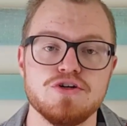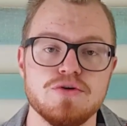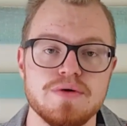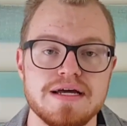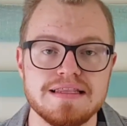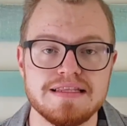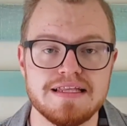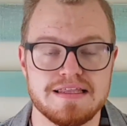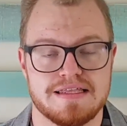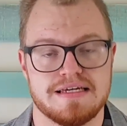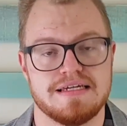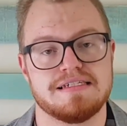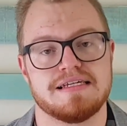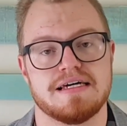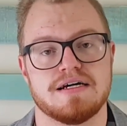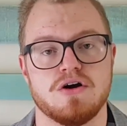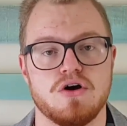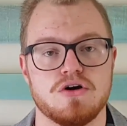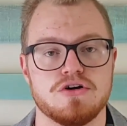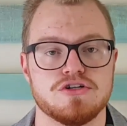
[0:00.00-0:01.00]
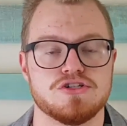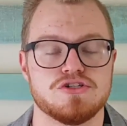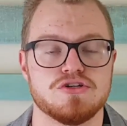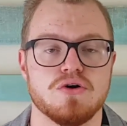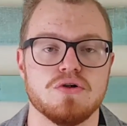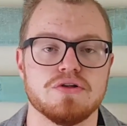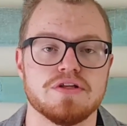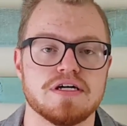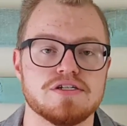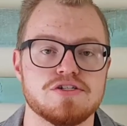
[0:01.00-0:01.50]
doing the things that God has
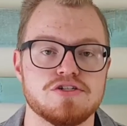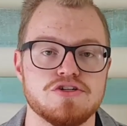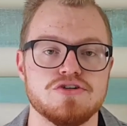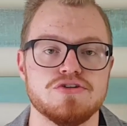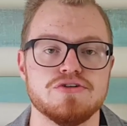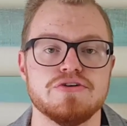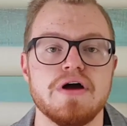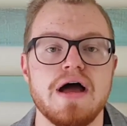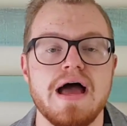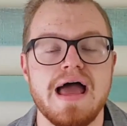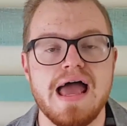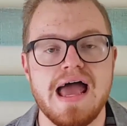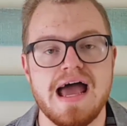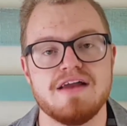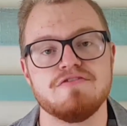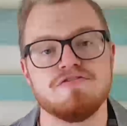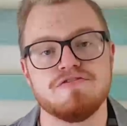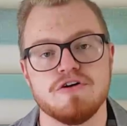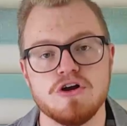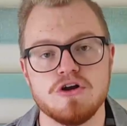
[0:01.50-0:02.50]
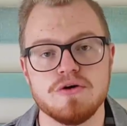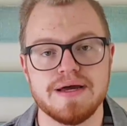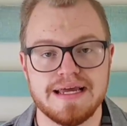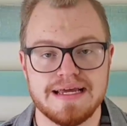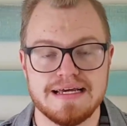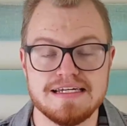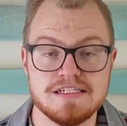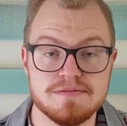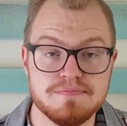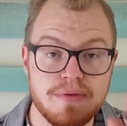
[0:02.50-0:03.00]
told us to do and
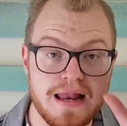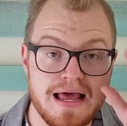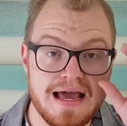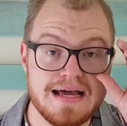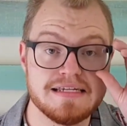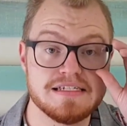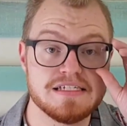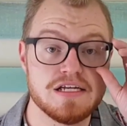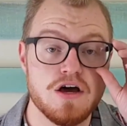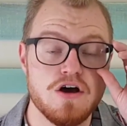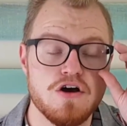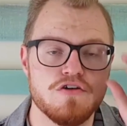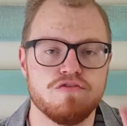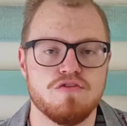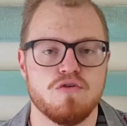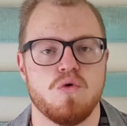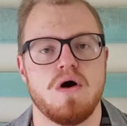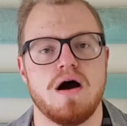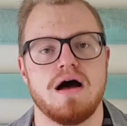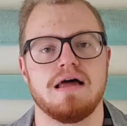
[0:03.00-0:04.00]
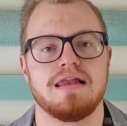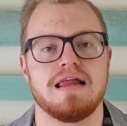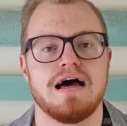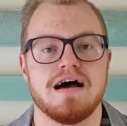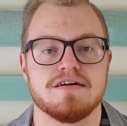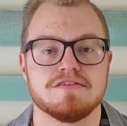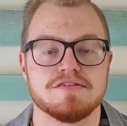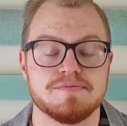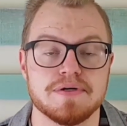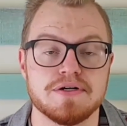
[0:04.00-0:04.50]
following His plans for our
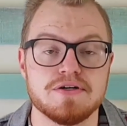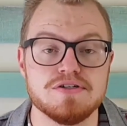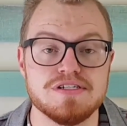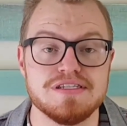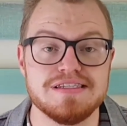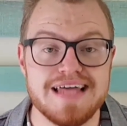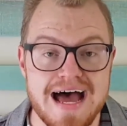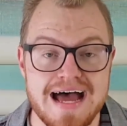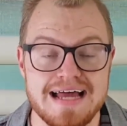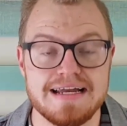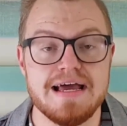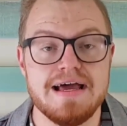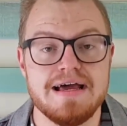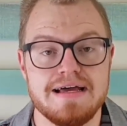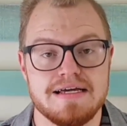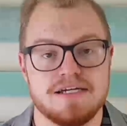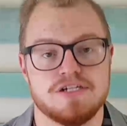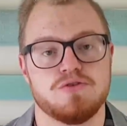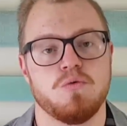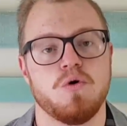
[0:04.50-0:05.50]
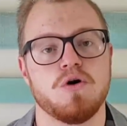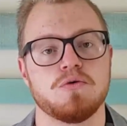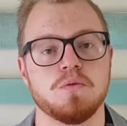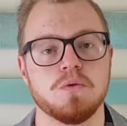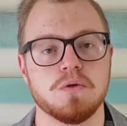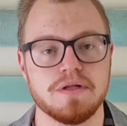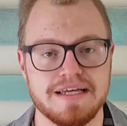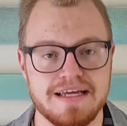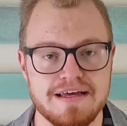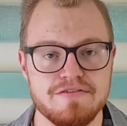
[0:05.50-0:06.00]
lives because that is
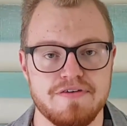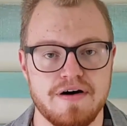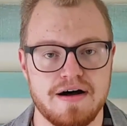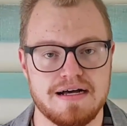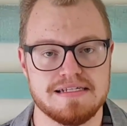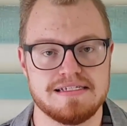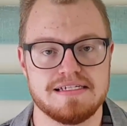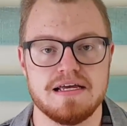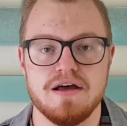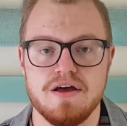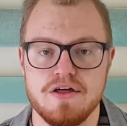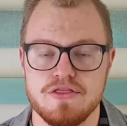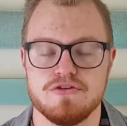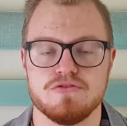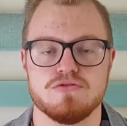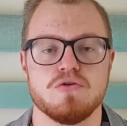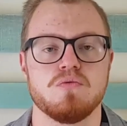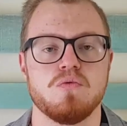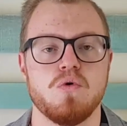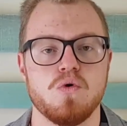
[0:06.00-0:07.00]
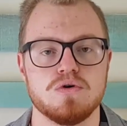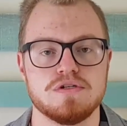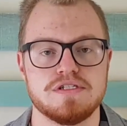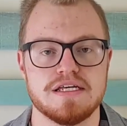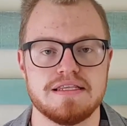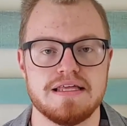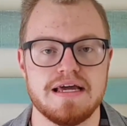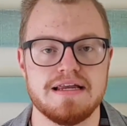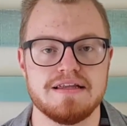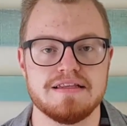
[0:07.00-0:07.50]
what will give us the
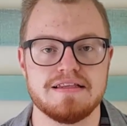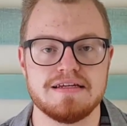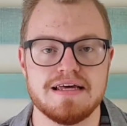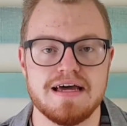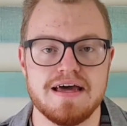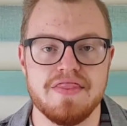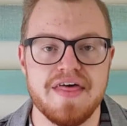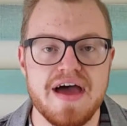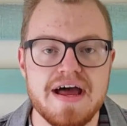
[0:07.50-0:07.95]
rewards at the end of the day.